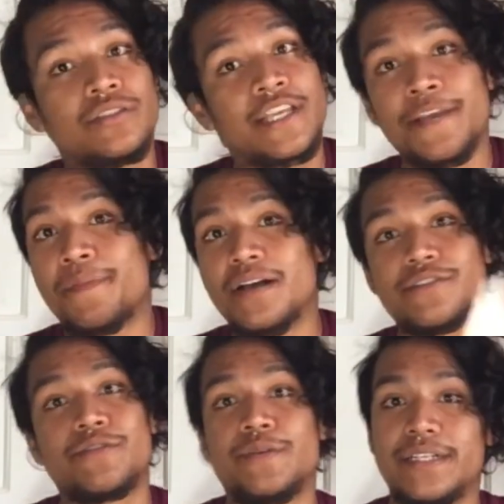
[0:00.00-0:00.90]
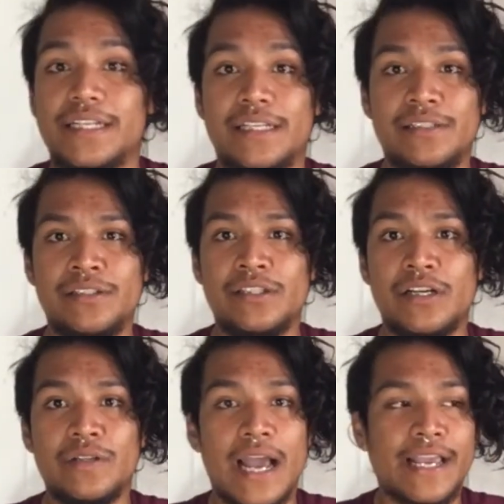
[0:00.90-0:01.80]
keep on doing it. You
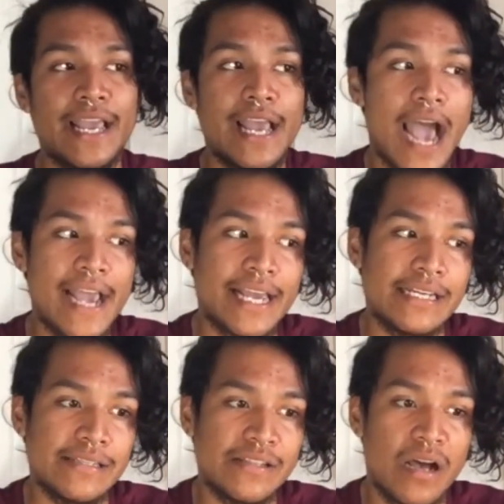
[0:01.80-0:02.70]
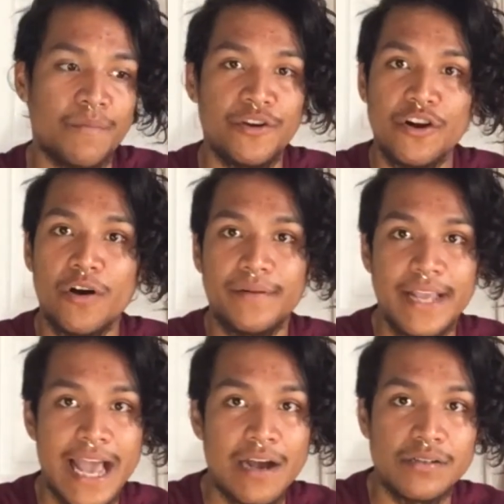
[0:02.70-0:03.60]
know, I can't stop you.
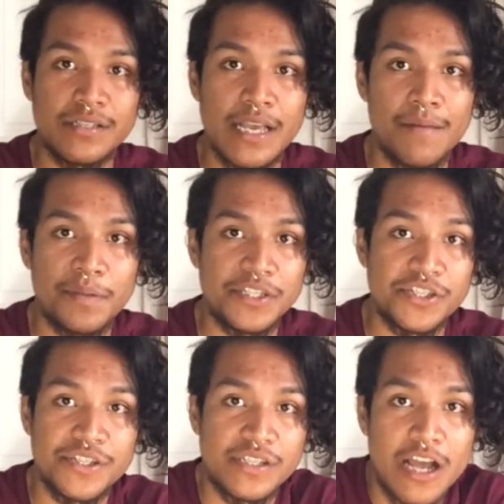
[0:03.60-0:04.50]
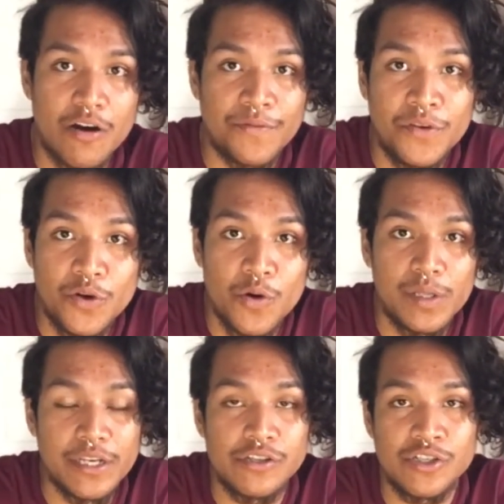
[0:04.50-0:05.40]
Nobody else can but yourself. You can
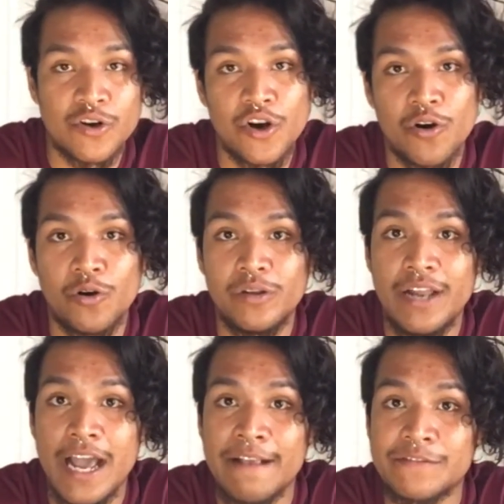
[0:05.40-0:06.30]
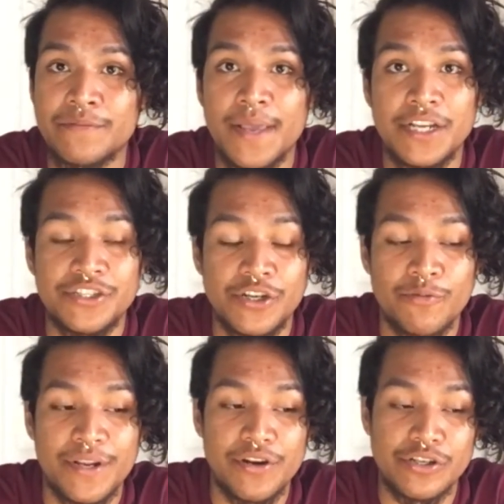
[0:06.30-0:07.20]
only control your own life. So make sure
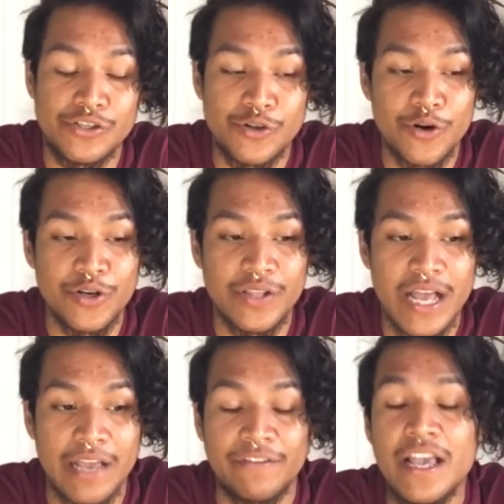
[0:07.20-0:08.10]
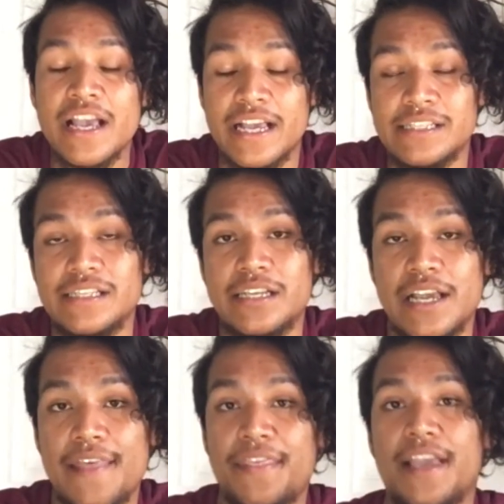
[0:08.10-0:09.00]
when you control your life, it's a
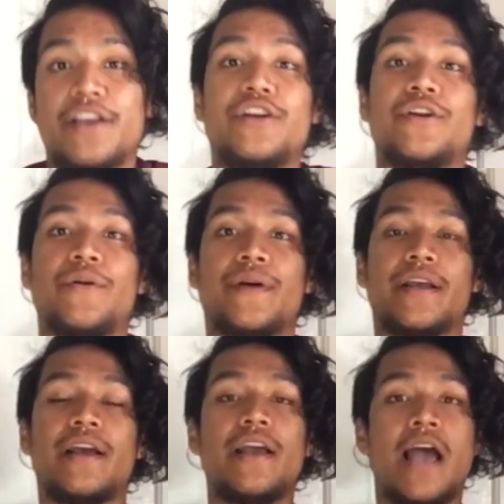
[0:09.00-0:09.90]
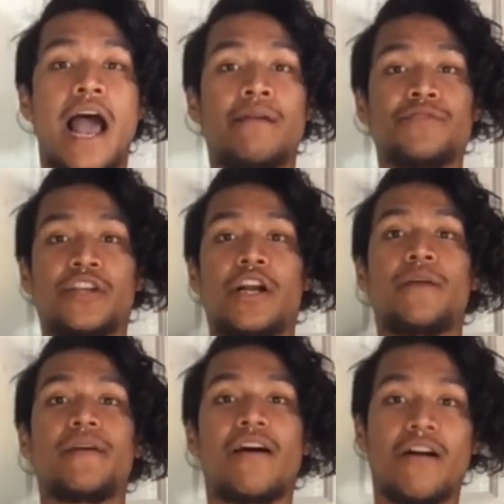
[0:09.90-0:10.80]
good thing you're doing. I'm
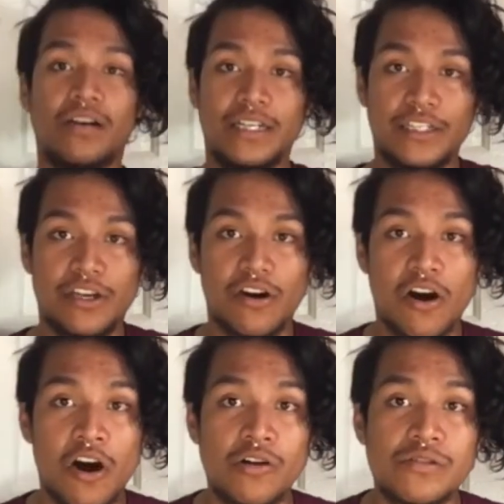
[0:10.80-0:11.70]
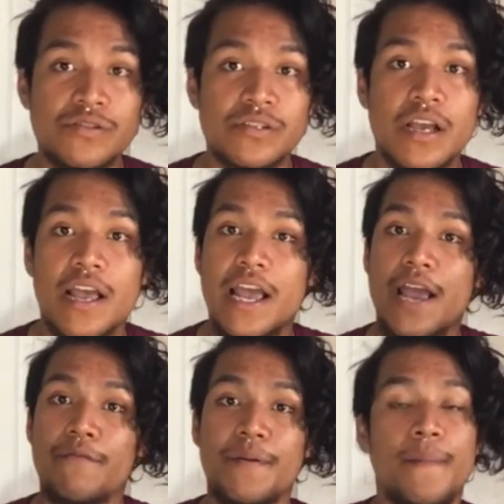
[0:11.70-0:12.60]
Jeremy Harlen, your host.
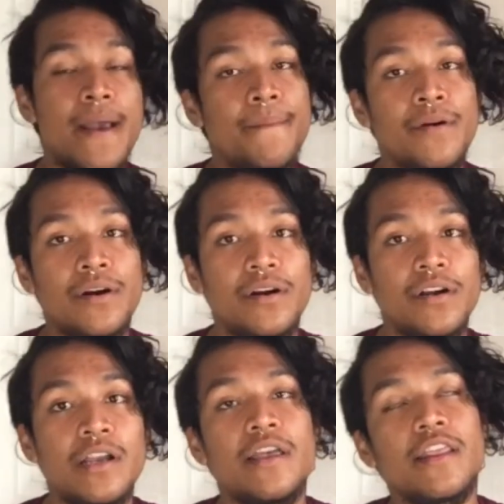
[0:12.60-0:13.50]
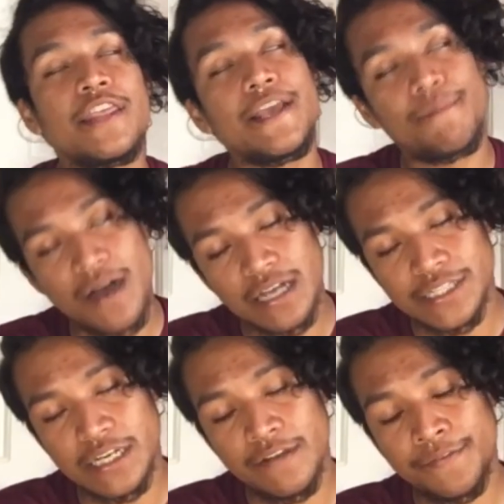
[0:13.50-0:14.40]
And remember, think
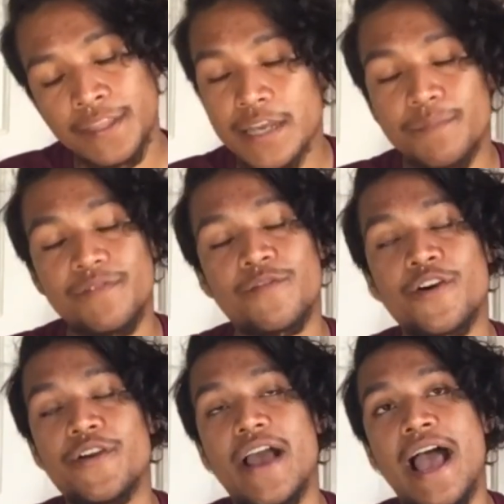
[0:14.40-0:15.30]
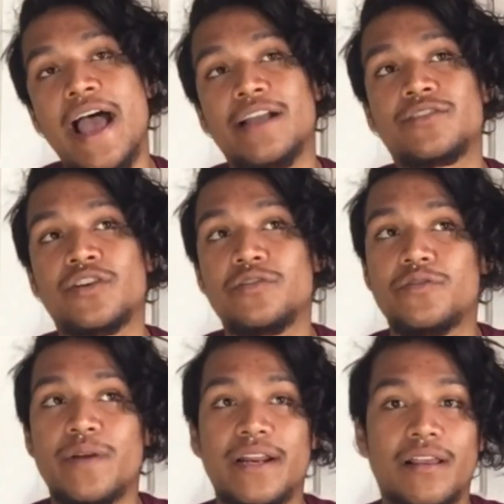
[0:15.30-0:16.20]
positive. Think before you act. Don't
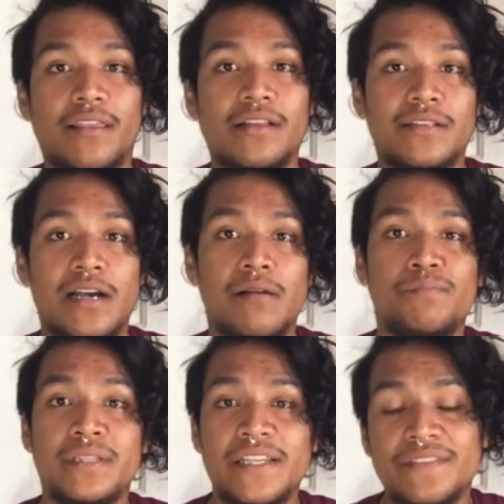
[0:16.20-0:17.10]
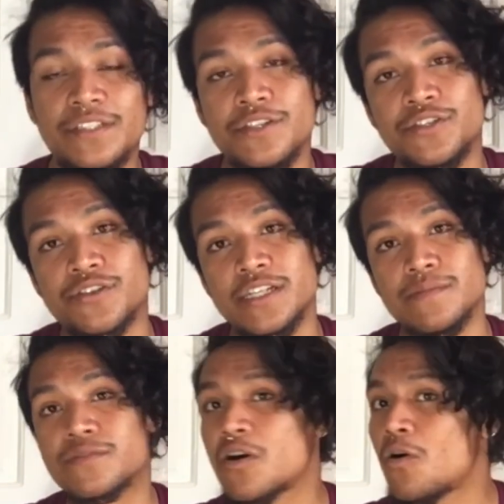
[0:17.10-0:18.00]
do anything dumb. Believe in your
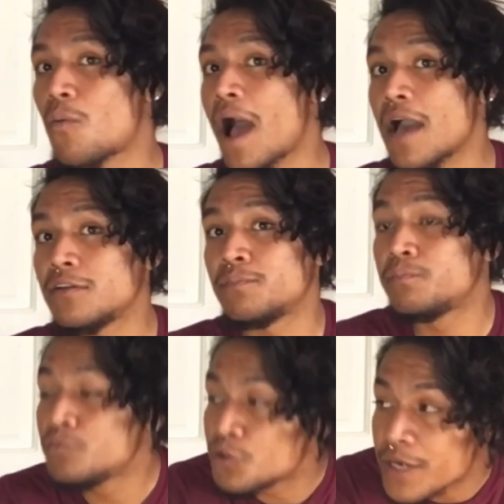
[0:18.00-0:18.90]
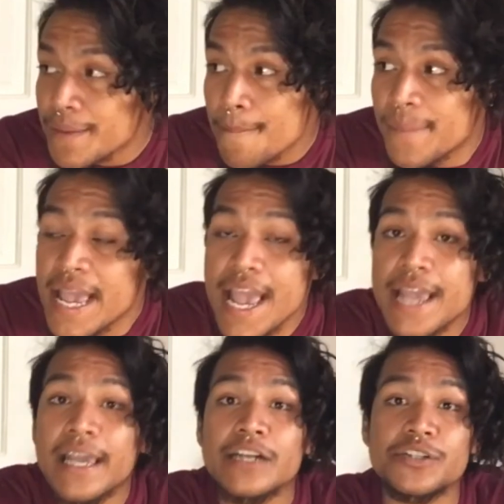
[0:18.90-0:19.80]
dreams. Go wild. Dream
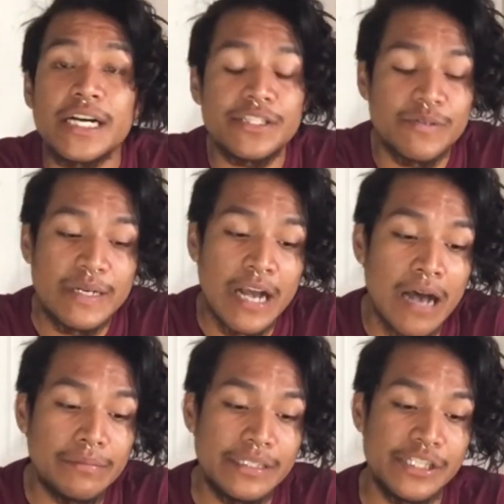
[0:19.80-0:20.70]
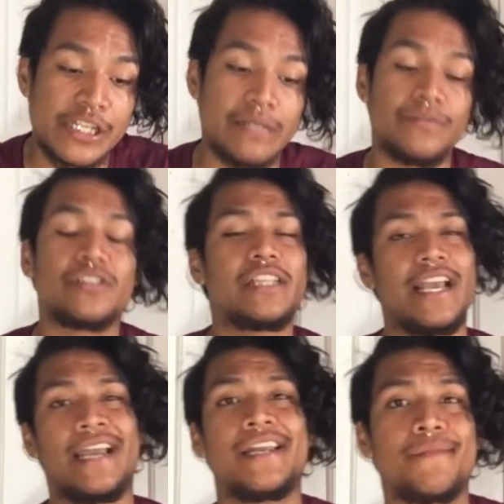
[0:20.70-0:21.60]
big. And try to accomplish them. Don't let
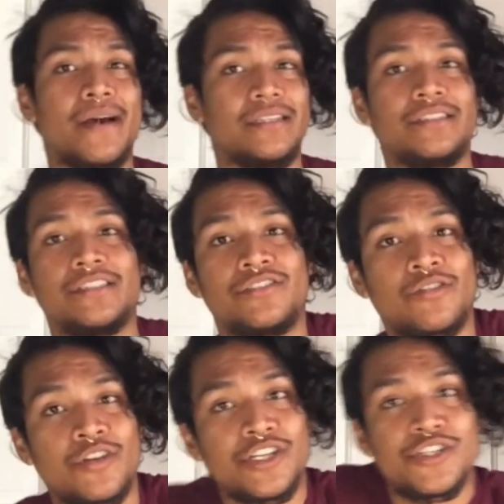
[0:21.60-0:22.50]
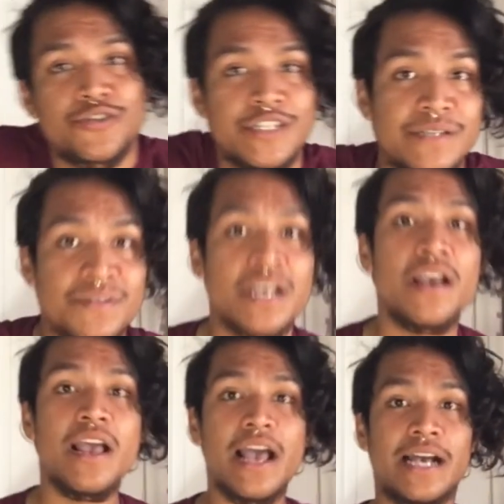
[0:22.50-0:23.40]
anybody destroy your dreams.
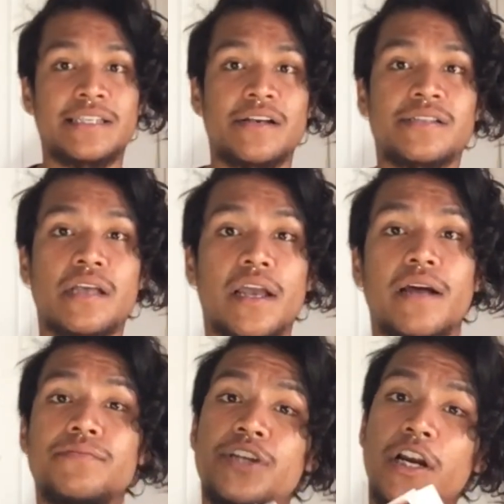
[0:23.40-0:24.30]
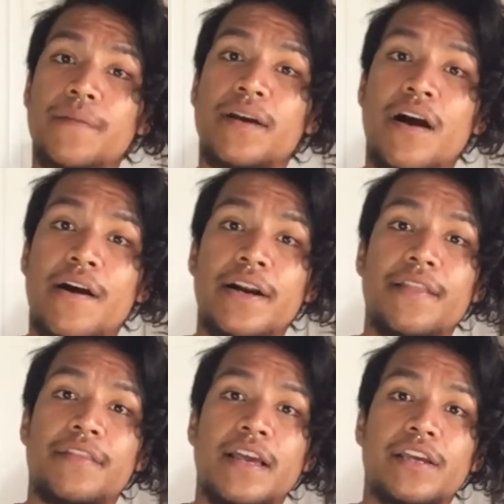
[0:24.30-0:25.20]
As I was saying, I'm Jeremy
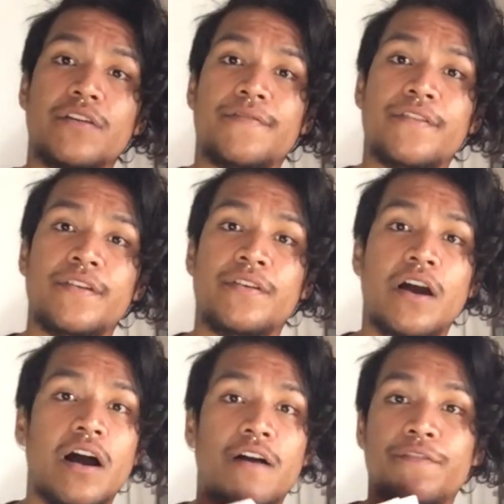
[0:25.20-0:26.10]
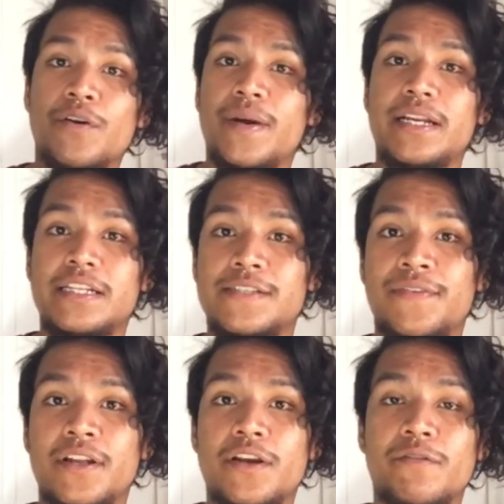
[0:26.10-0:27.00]
Harlen. Thank you for viewing this
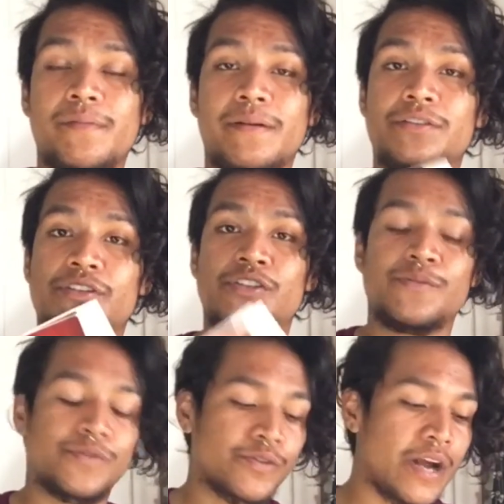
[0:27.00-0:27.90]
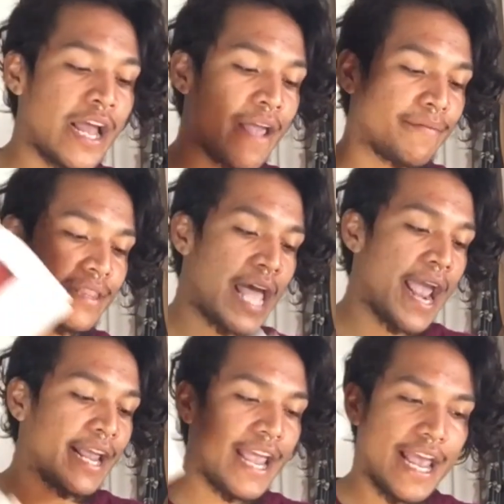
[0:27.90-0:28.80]
video. Remember to subscribe,
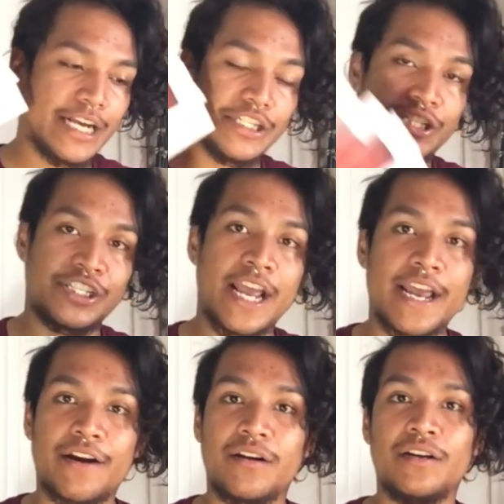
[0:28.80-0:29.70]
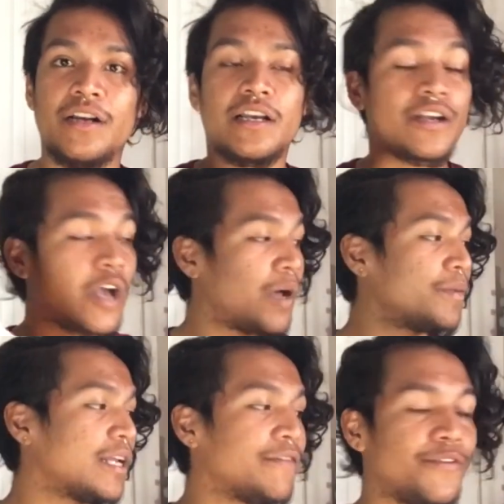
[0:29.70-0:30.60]
like, and share.
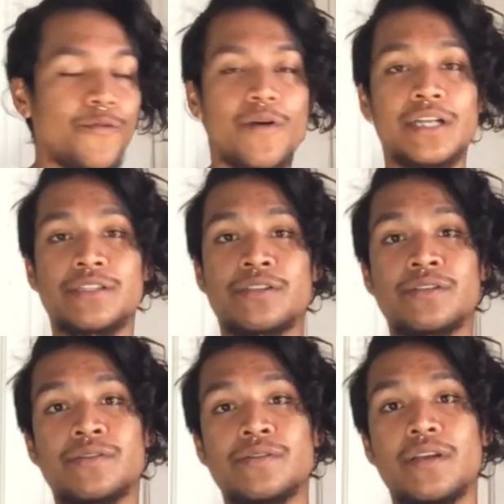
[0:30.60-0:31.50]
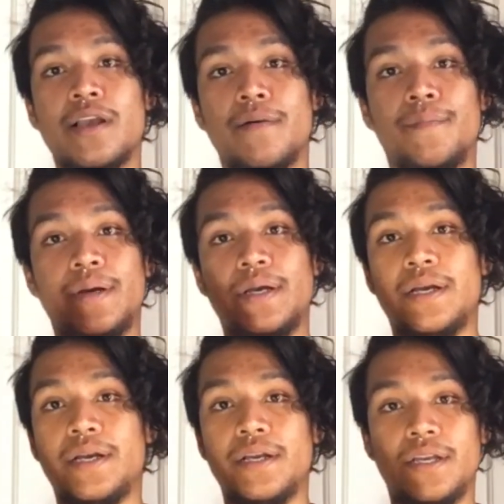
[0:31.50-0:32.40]
Comment if you want to,
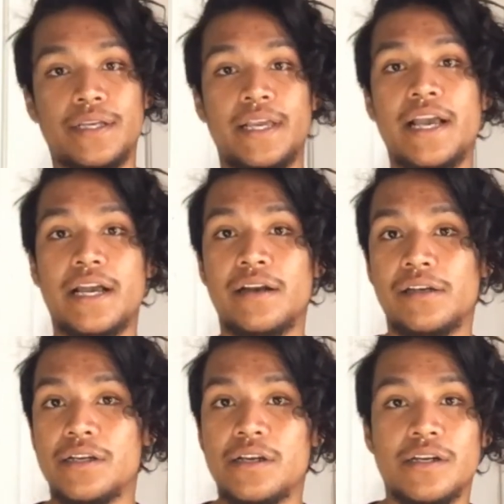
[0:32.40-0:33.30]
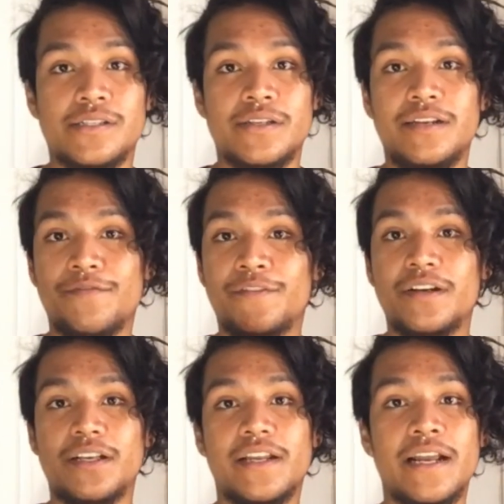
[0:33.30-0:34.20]
but yeah, tune in for
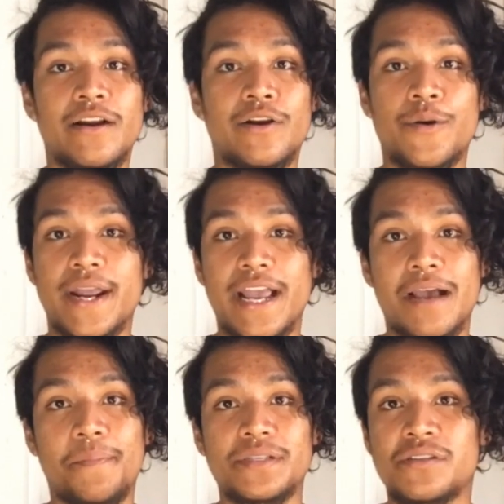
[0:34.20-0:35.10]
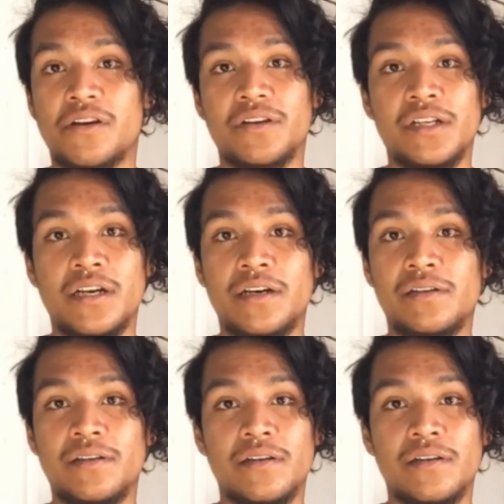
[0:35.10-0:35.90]
another great episode, you know?